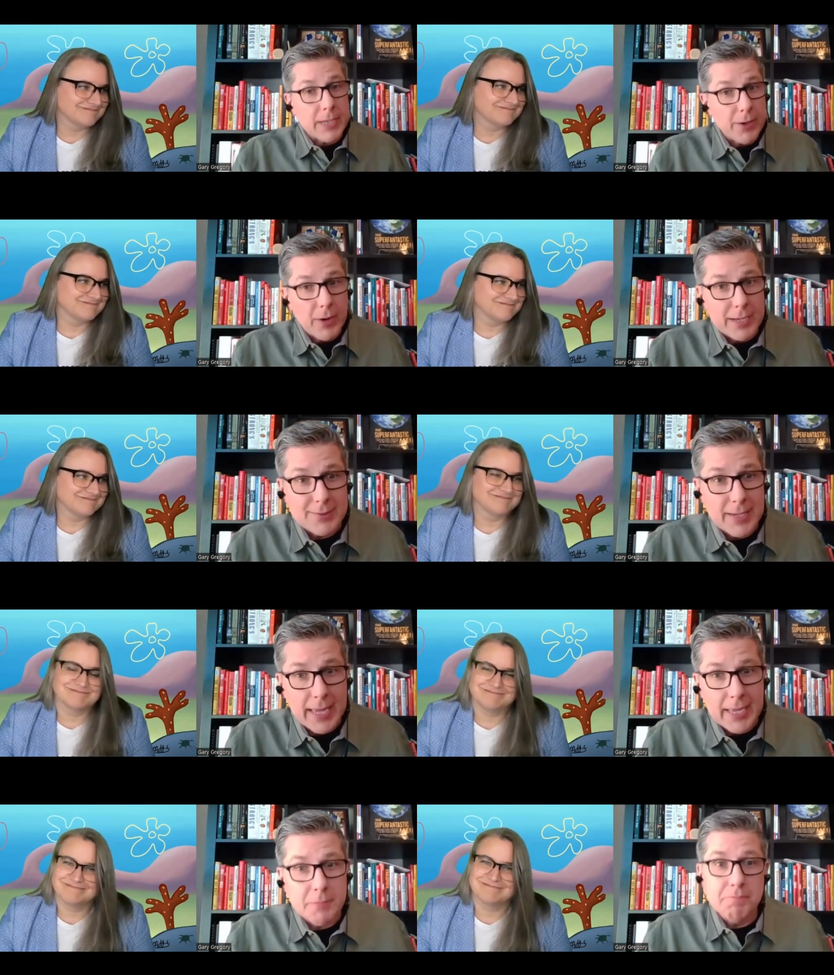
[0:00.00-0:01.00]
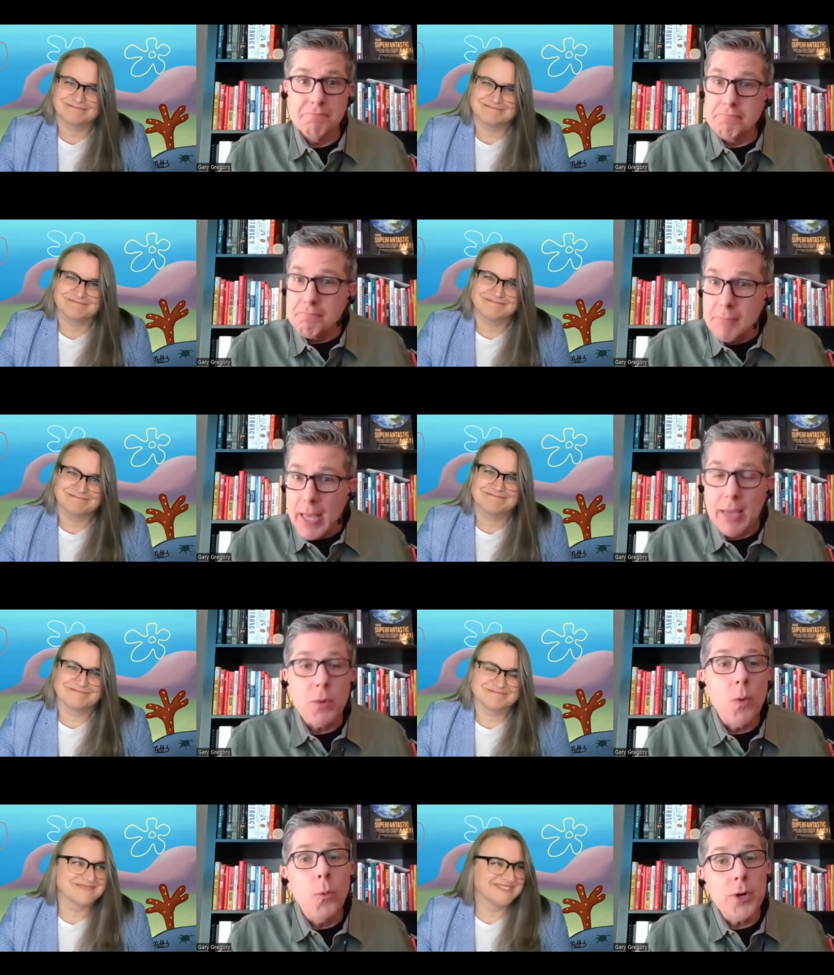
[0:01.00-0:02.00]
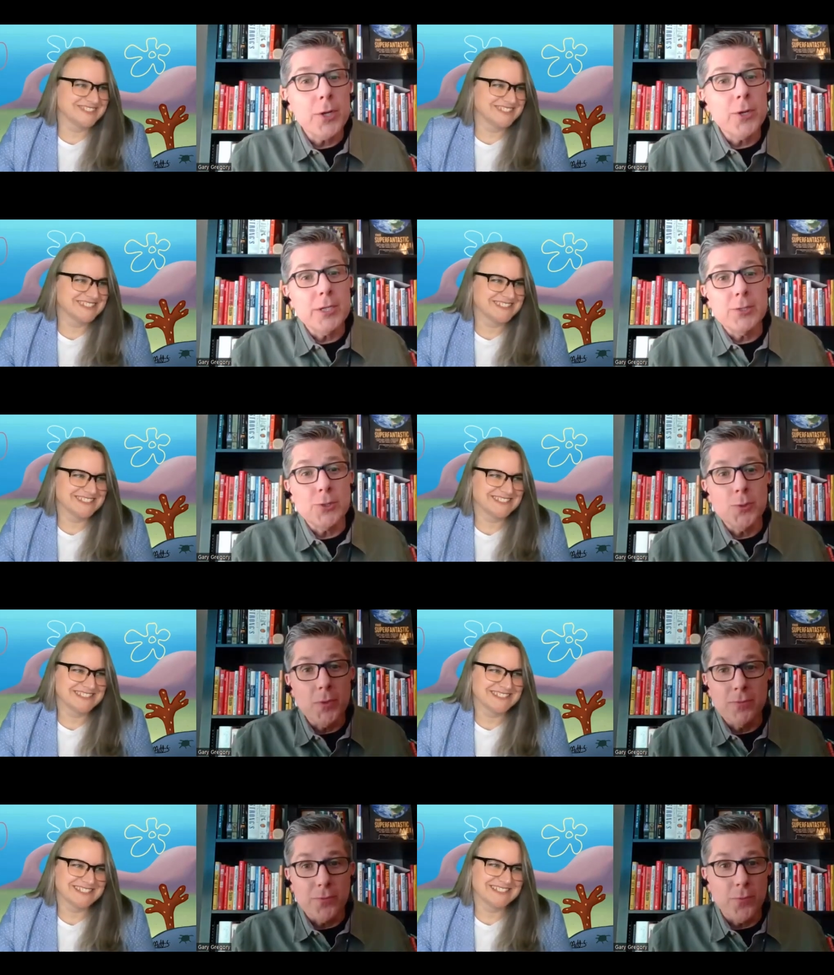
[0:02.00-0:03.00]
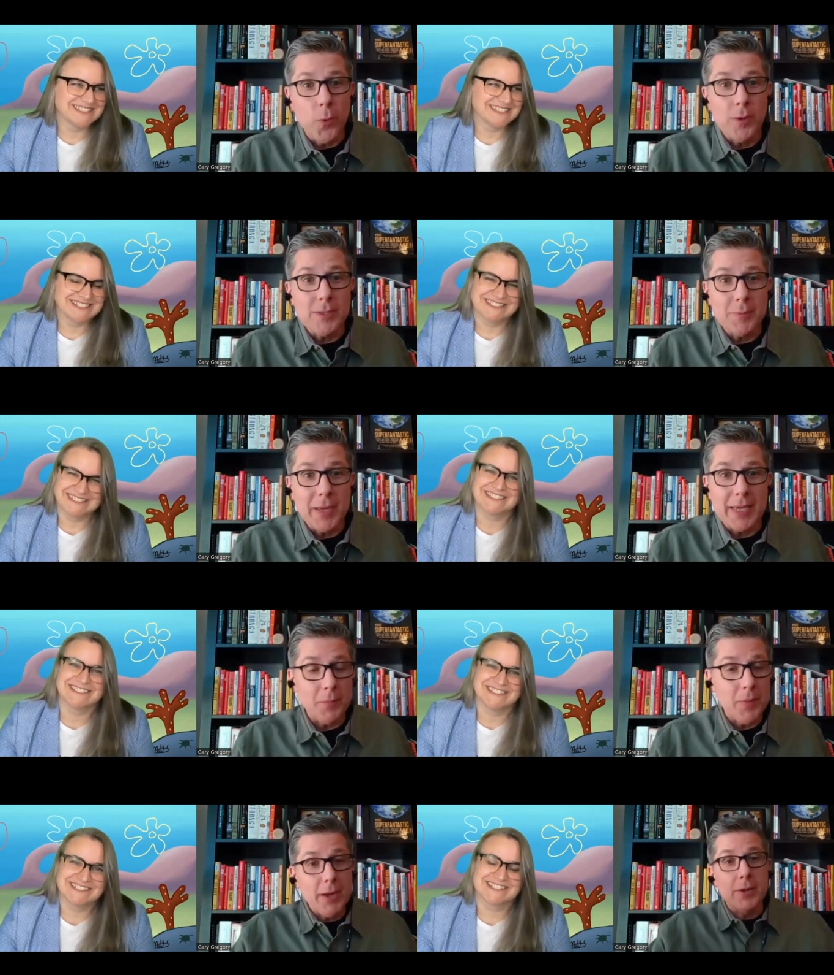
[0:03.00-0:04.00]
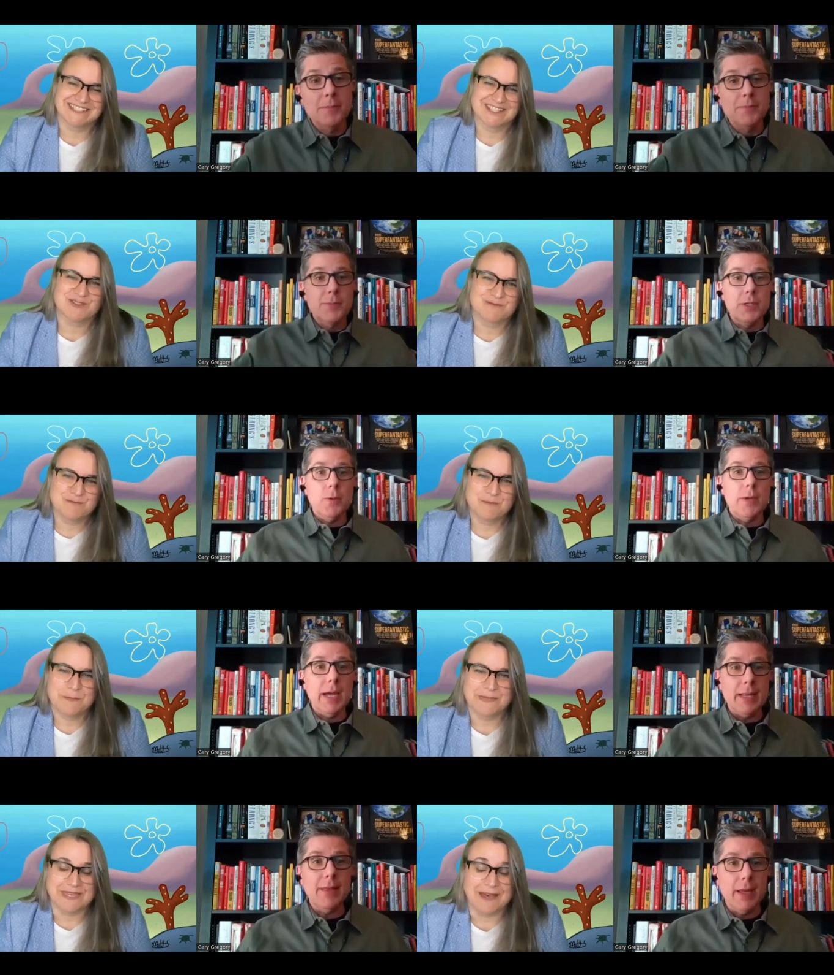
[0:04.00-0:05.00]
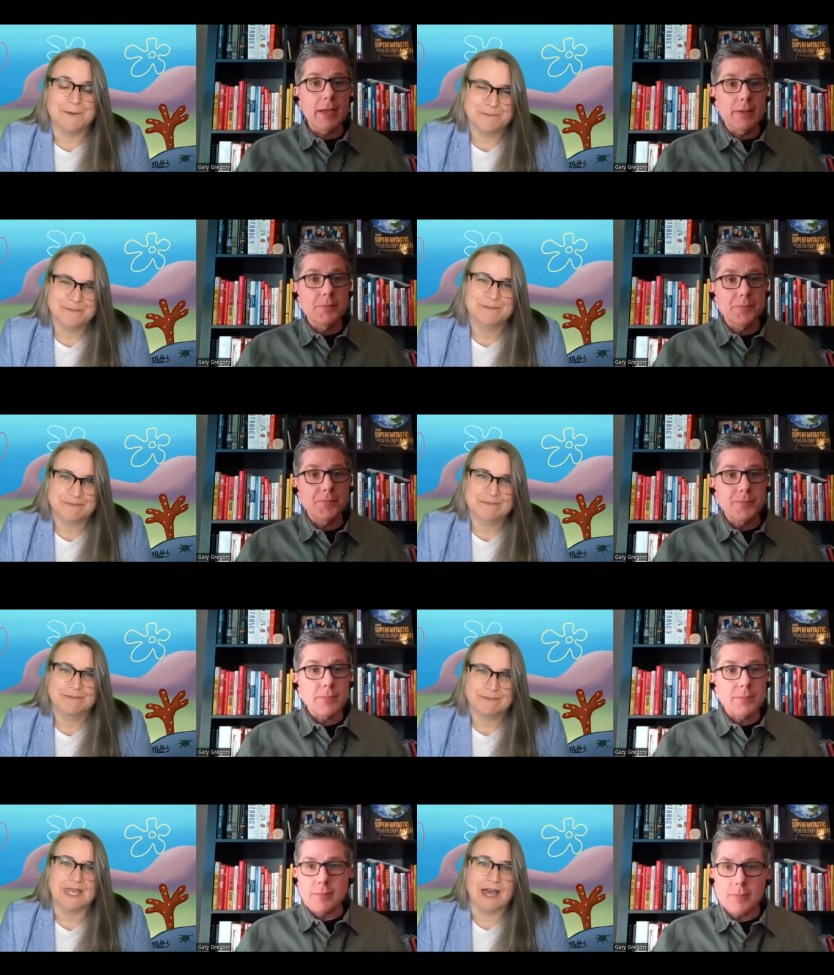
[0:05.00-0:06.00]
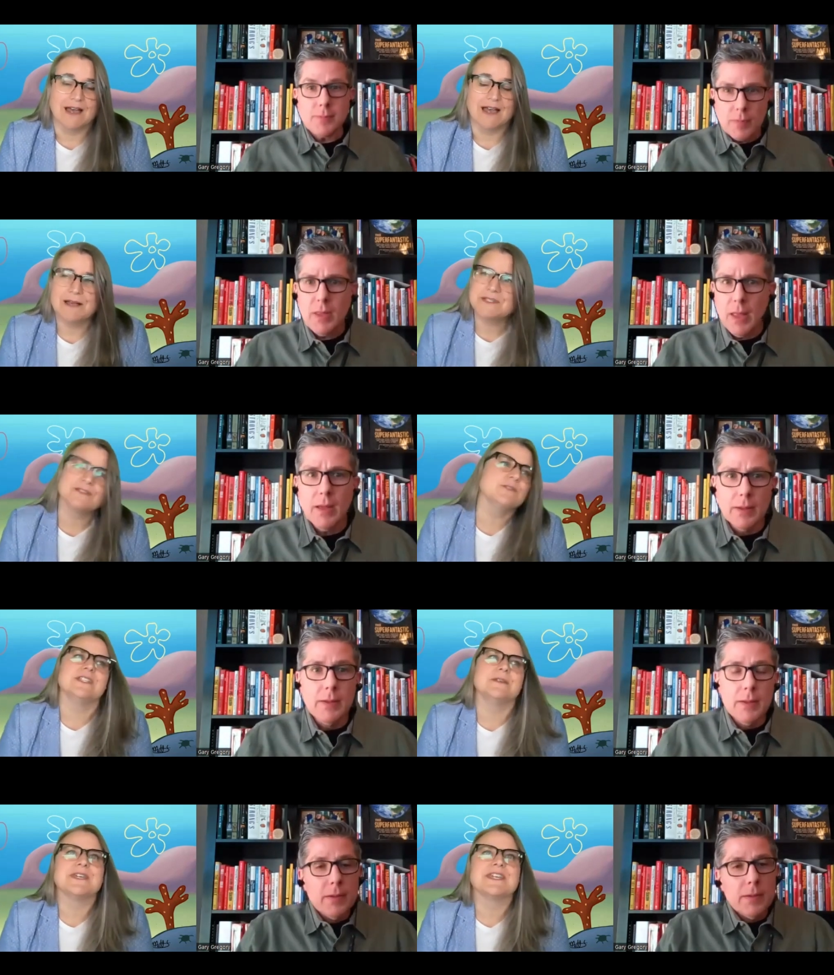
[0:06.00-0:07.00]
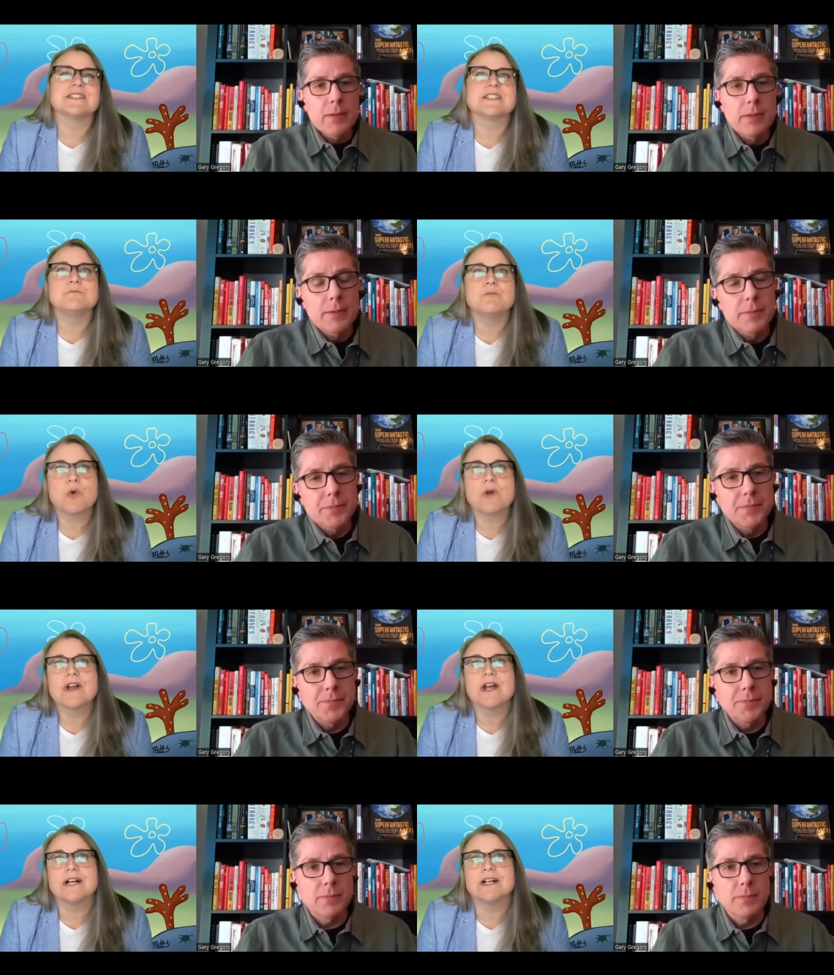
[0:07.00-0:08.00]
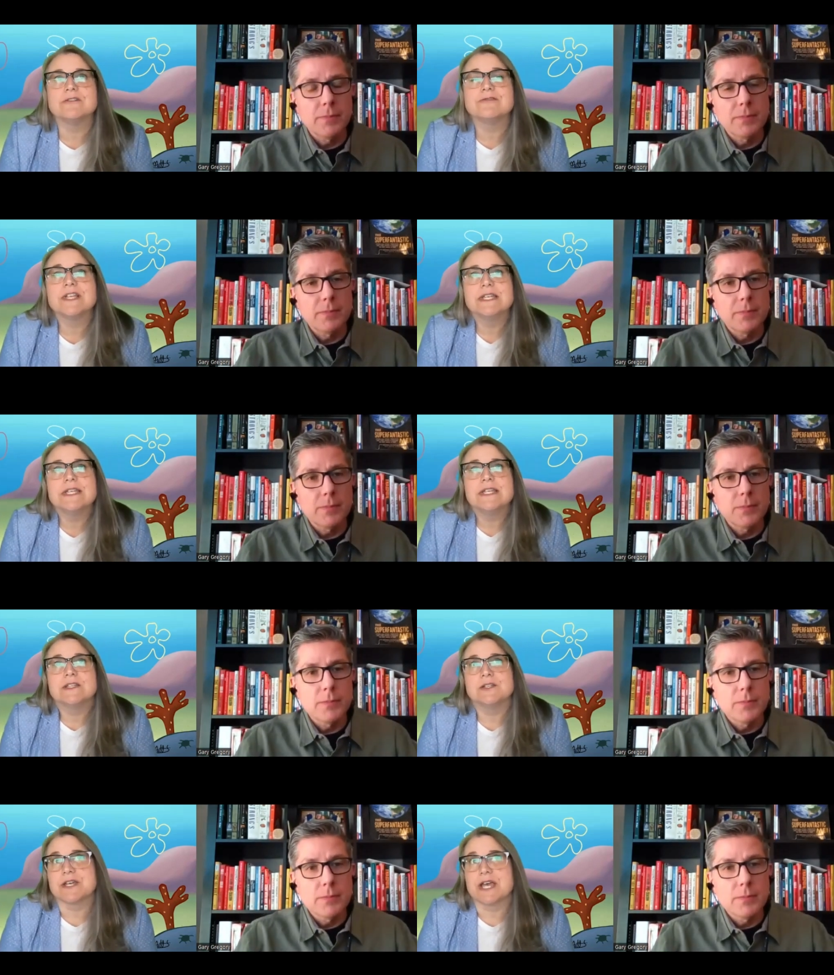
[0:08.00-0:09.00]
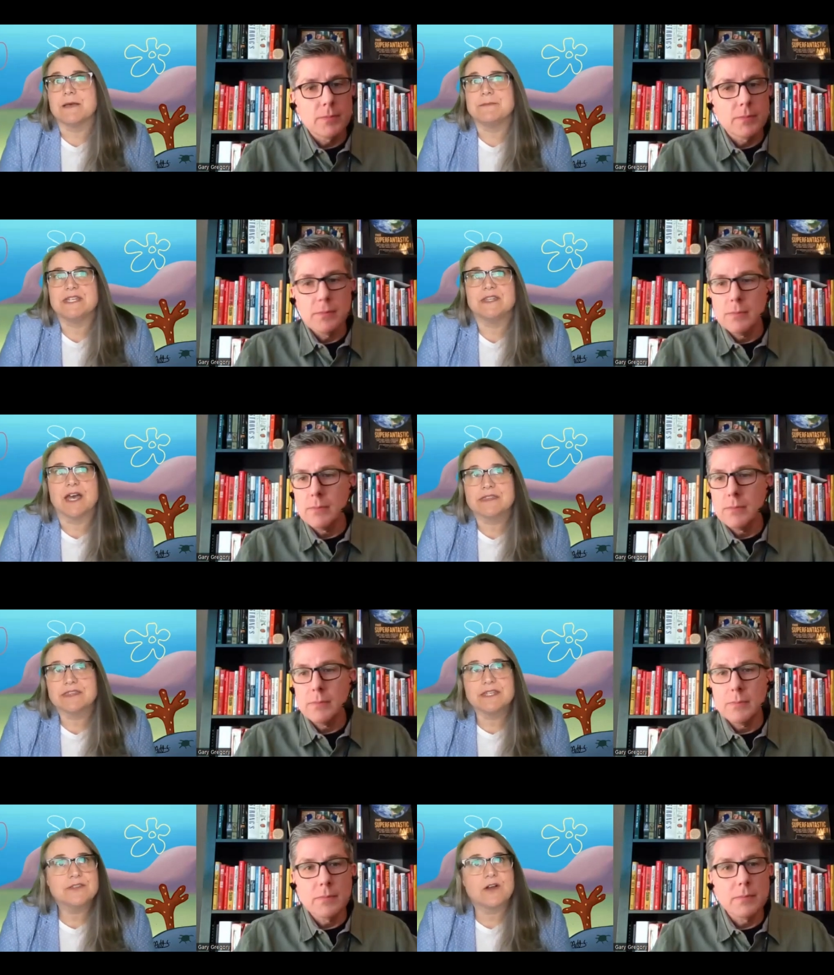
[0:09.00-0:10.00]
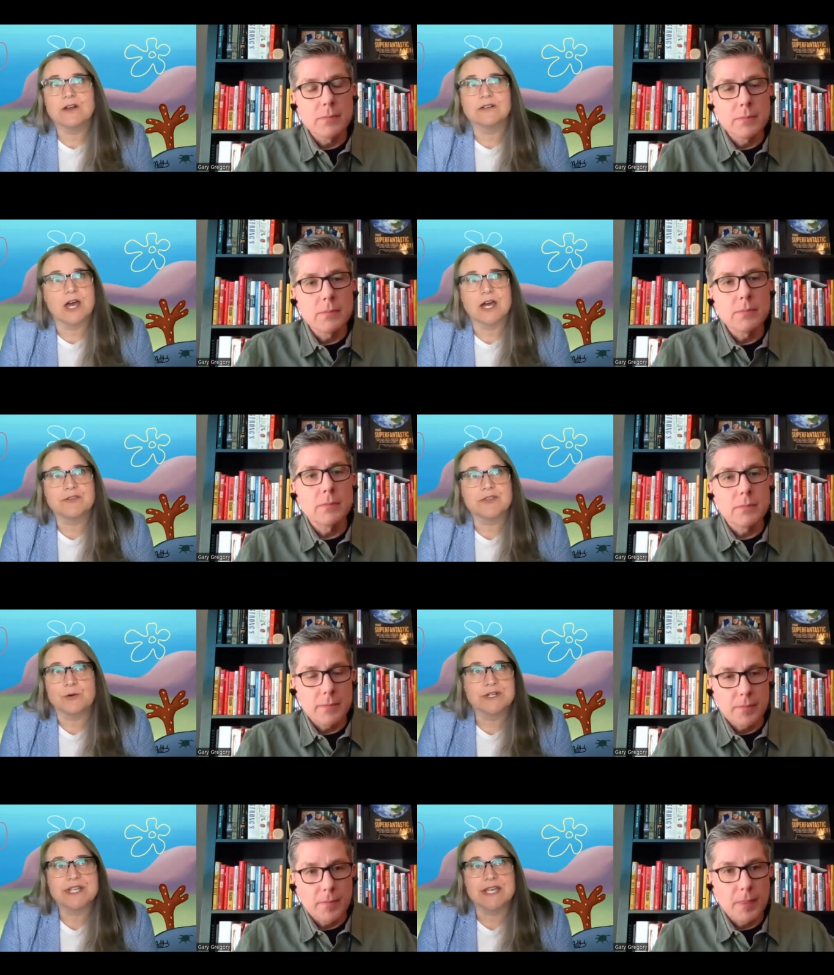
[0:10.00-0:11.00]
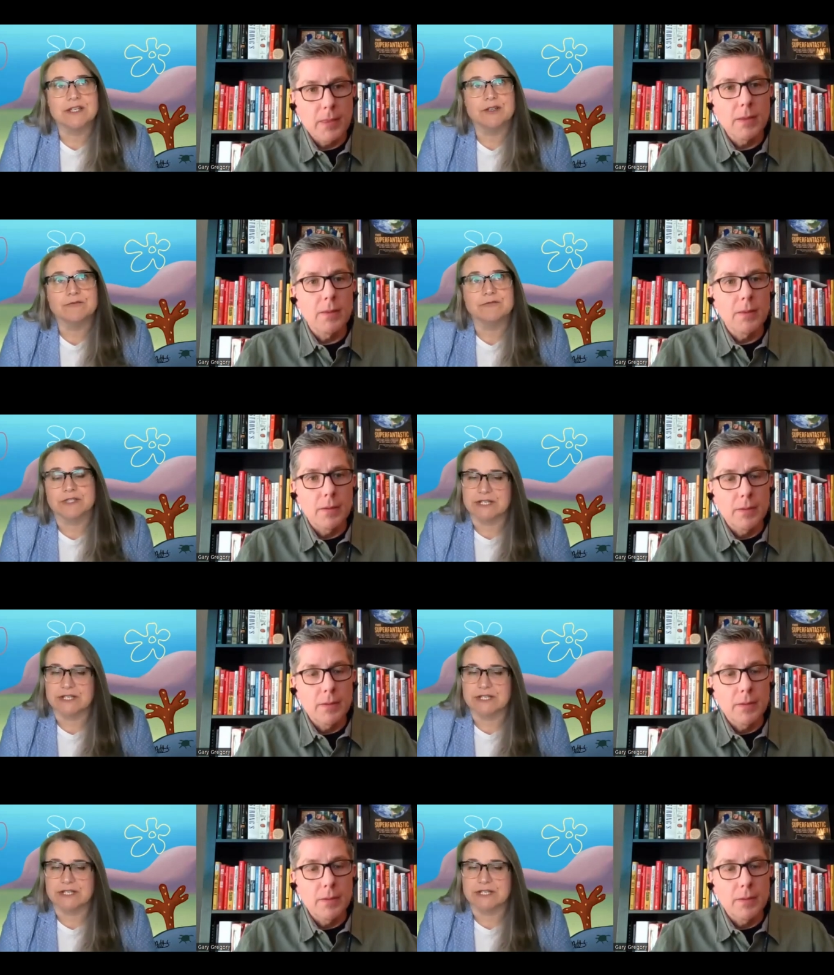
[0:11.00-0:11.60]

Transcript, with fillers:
Speaker 1: dare I say, hey, what are you going to do moving forward to make it better? You know, kind of thing.
Speaker 2: Yeah, absolutely. Because it's more of, look, I mean, I think there are a lot of authoritative